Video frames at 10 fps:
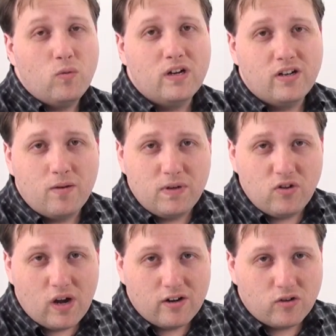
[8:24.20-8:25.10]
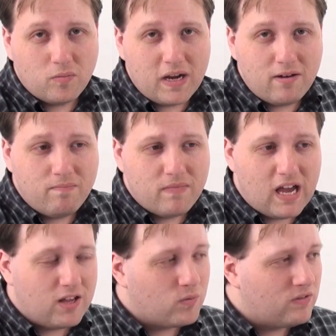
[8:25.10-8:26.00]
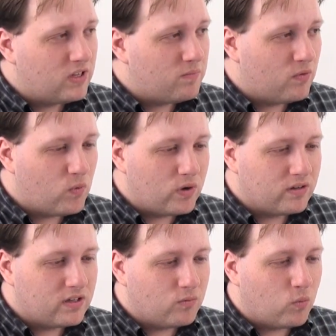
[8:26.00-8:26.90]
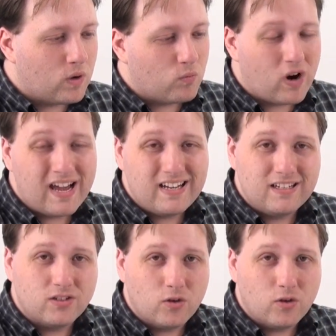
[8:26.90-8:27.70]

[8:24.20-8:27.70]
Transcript: you want to type in your add-on domain. As we said before, the one we're adding is